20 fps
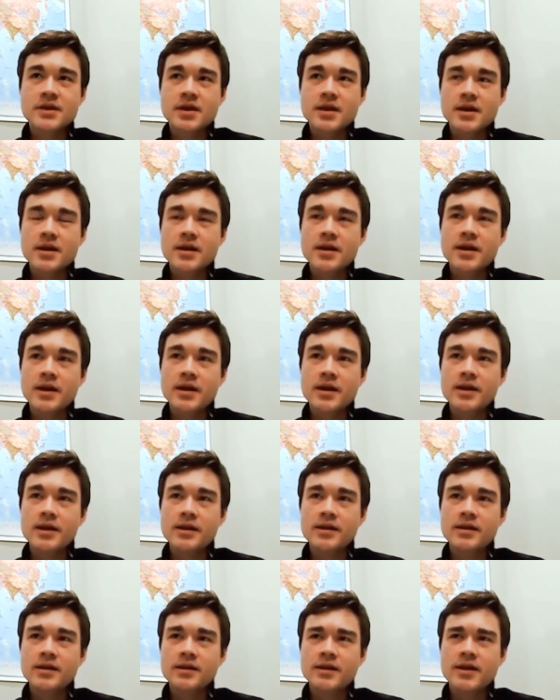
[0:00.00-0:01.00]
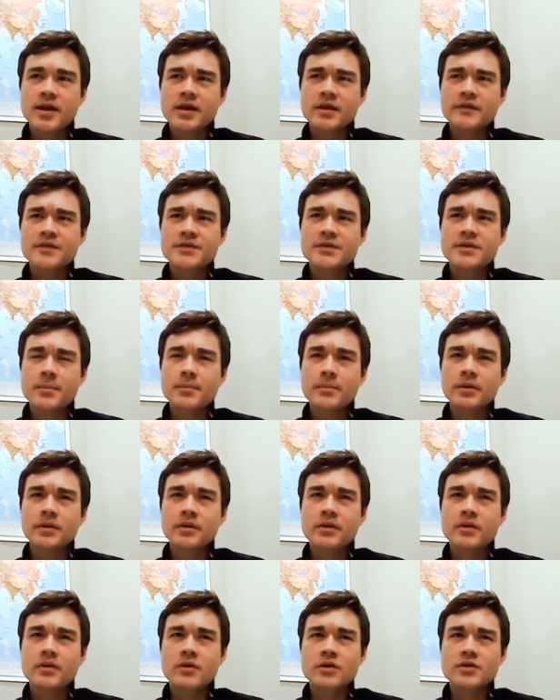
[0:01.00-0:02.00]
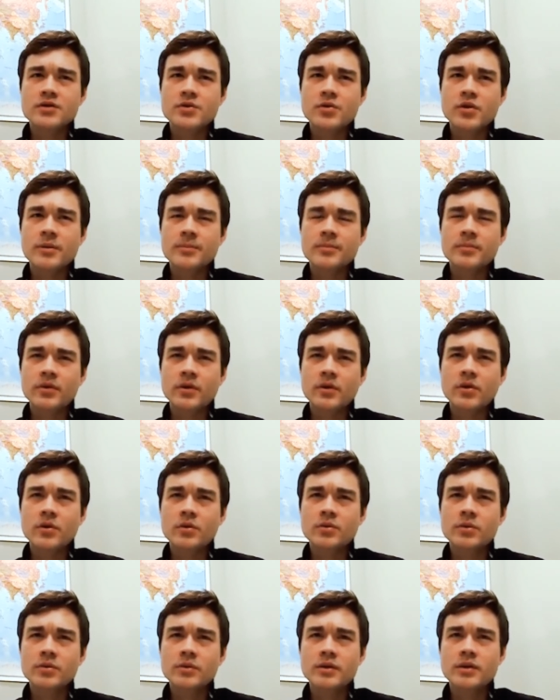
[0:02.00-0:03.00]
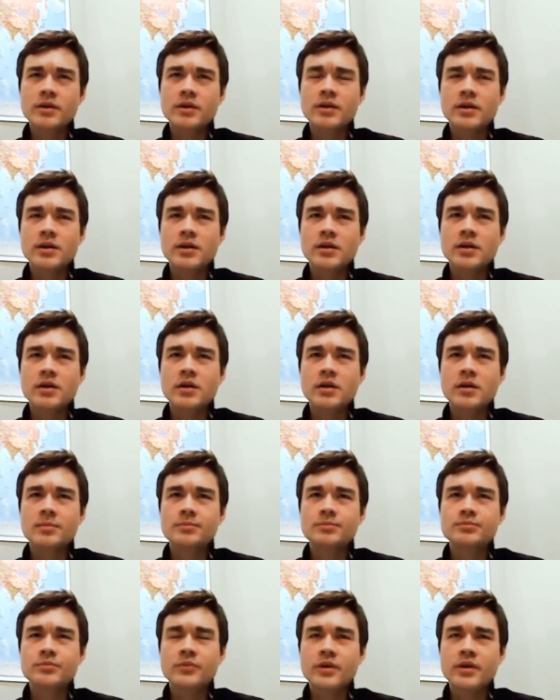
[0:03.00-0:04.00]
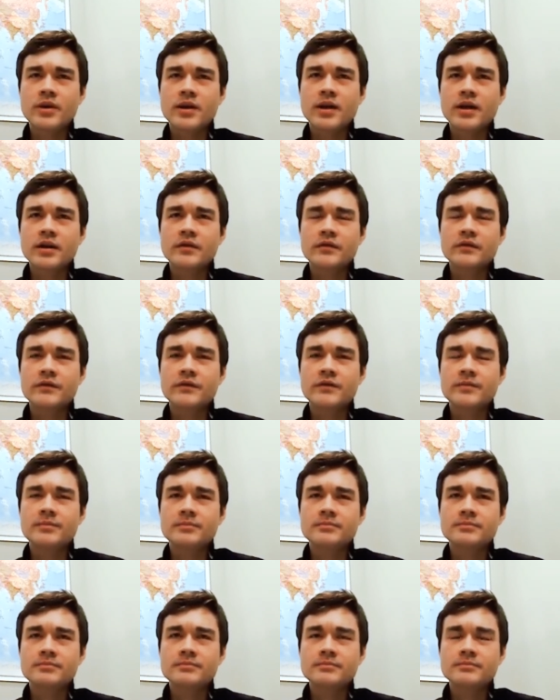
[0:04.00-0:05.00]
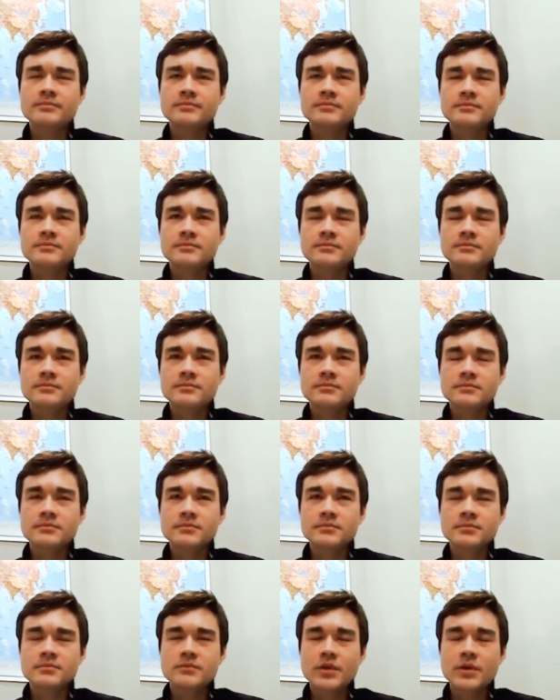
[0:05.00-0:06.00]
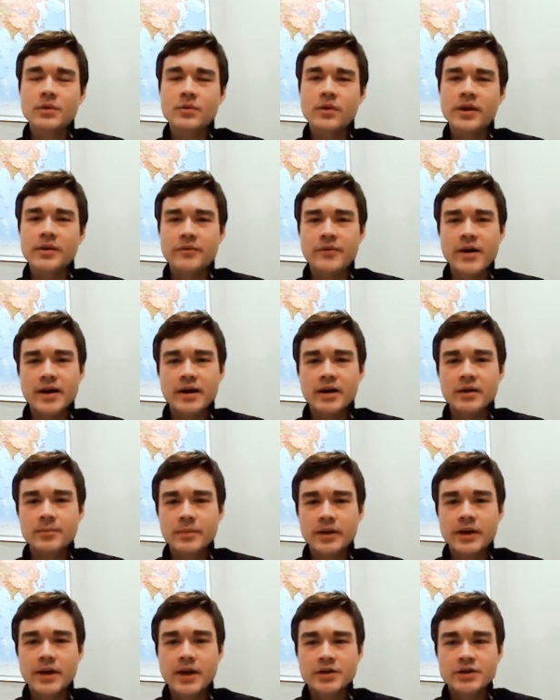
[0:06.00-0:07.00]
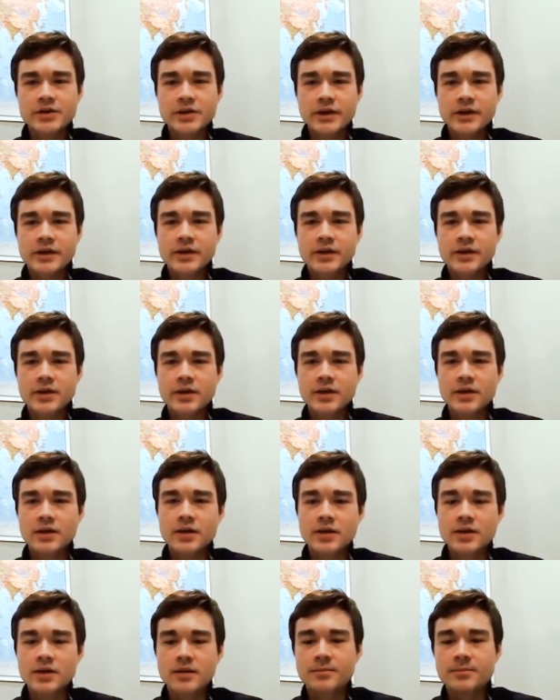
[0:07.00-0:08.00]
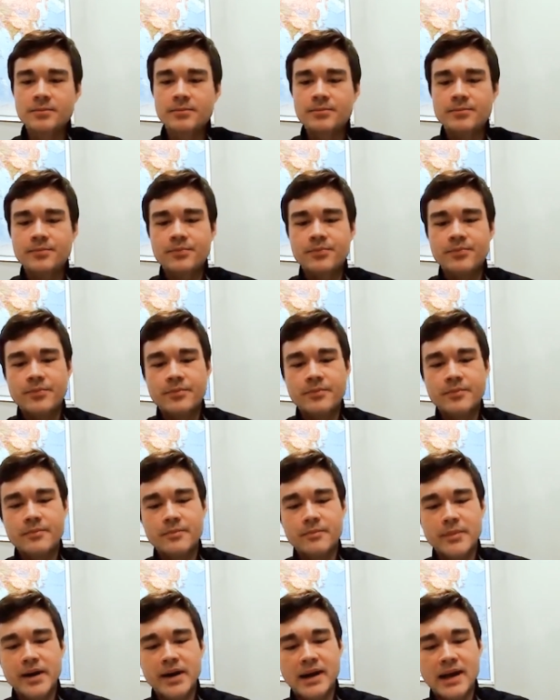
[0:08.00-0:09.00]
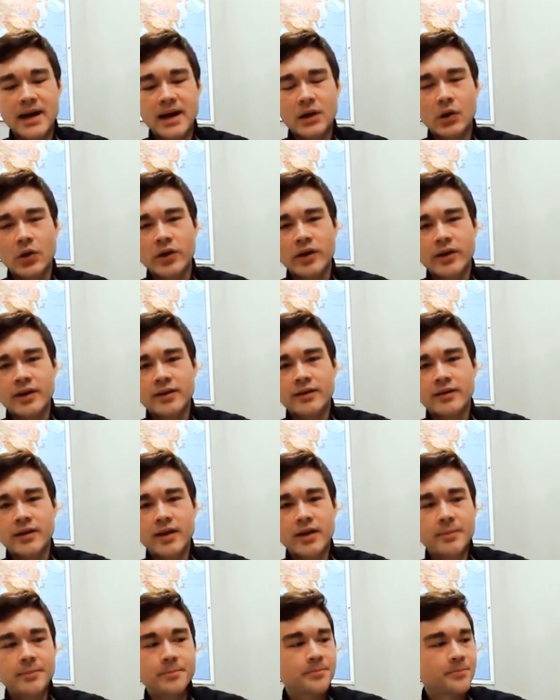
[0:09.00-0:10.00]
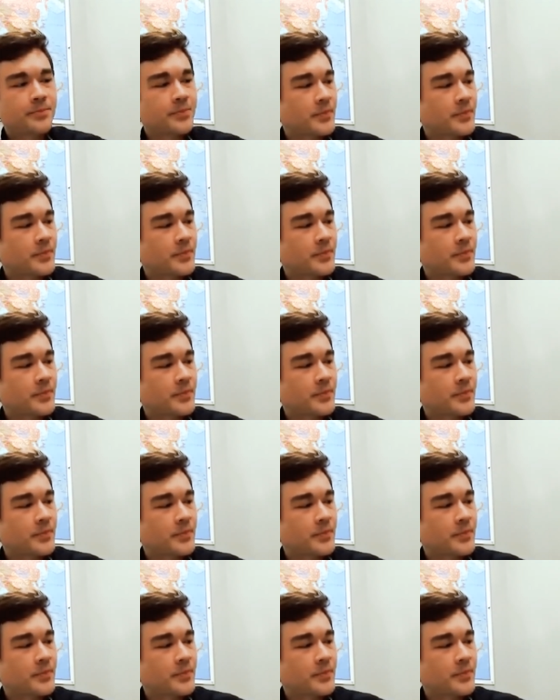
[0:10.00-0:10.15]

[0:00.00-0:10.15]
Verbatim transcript: I kind of stumbled across crypto, um, kind of quite randomly actually. Um, my landlord at the time,